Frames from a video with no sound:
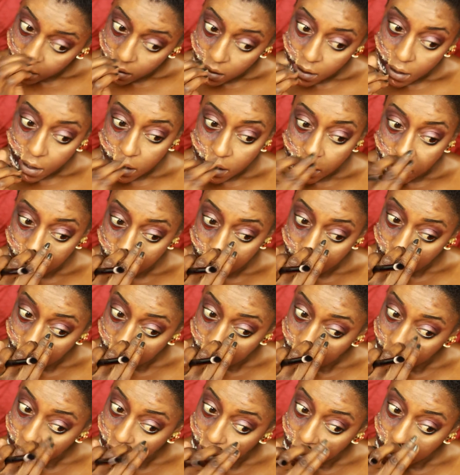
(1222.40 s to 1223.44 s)
Now,
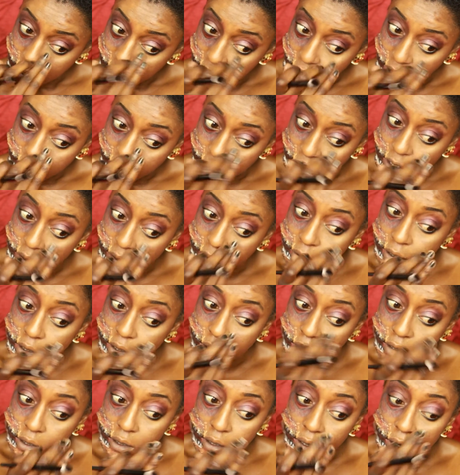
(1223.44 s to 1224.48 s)
shall I attempt to put
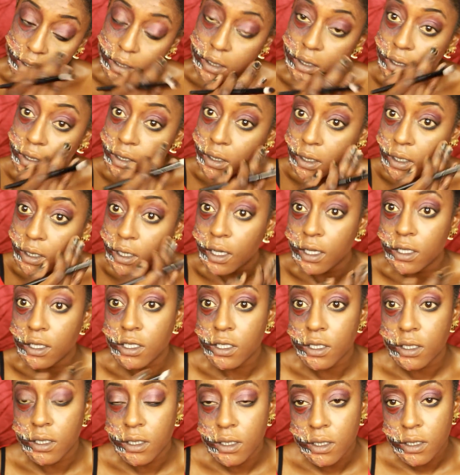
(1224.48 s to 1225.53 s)
on
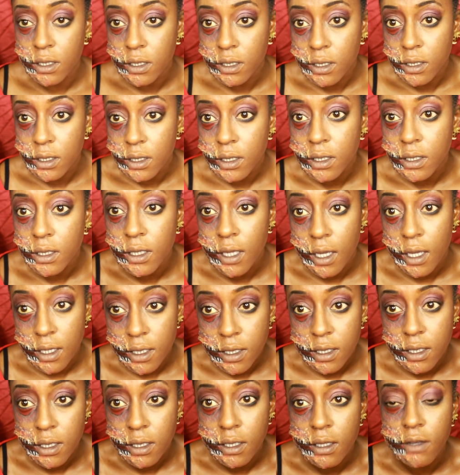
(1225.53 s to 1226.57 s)
lashes? That
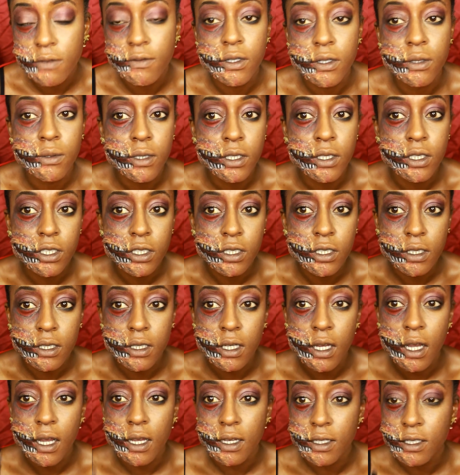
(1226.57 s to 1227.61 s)
is another question.
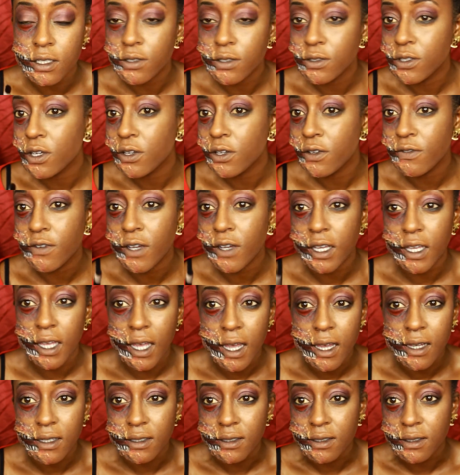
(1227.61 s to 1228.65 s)
I don't
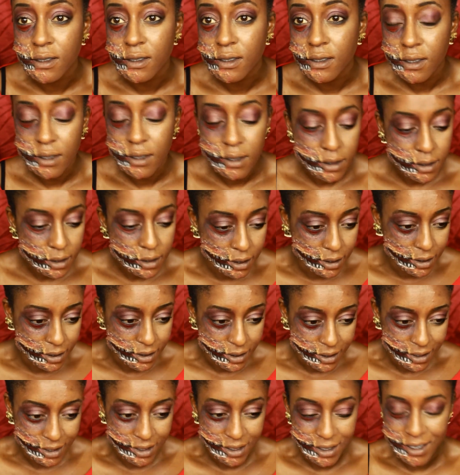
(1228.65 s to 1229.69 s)
know if
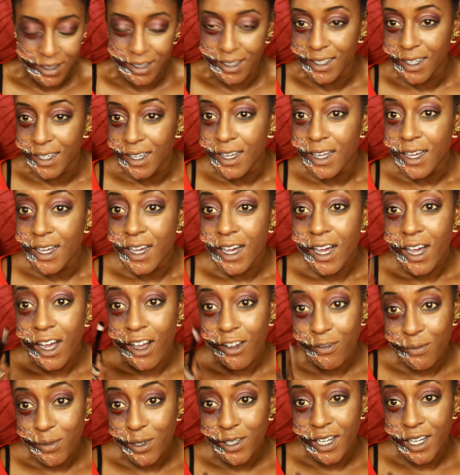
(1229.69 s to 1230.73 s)
I can.
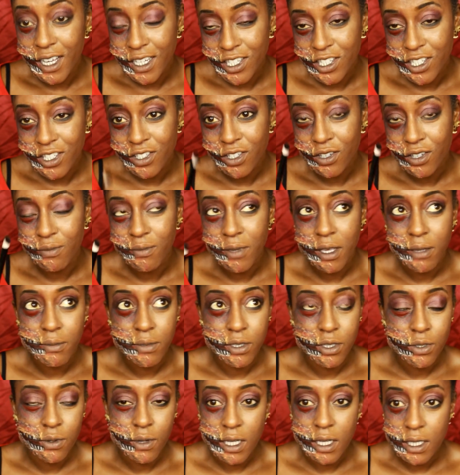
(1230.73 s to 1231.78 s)
I've put lashes on
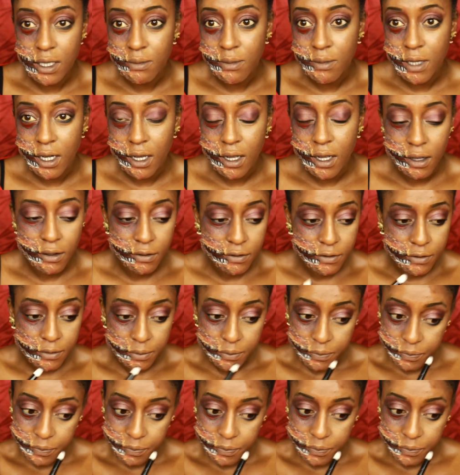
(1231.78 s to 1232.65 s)
maybe twice in my life.